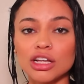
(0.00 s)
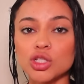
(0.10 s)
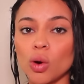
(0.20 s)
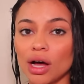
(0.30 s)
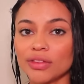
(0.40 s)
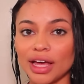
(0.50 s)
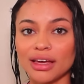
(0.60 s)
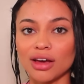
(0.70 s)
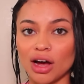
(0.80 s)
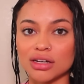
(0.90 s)
so
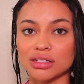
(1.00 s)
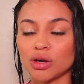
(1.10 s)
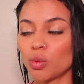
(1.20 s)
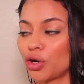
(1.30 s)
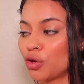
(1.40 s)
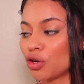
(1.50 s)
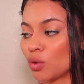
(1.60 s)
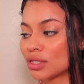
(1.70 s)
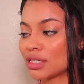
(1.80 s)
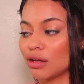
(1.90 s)
unlike Costco where you can
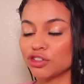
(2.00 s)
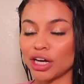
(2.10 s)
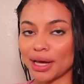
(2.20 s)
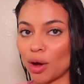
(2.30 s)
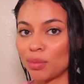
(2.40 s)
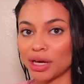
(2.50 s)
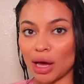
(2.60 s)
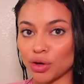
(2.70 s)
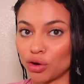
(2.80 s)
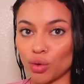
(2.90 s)
go and self-checkout, pick
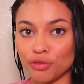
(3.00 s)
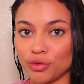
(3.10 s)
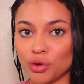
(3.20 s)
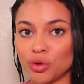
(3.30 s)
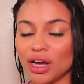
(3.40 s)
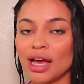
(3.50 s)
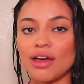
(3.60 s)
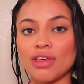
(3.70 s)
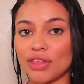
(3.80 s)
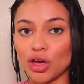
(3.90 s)
out your own food,
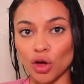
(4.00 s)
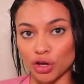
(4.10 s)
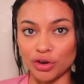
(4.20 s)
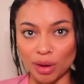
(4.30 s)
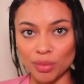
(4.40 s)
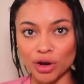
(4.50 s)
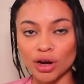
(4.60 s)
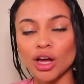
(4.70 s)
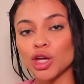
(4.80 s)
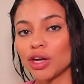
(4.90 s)
and then they call your number,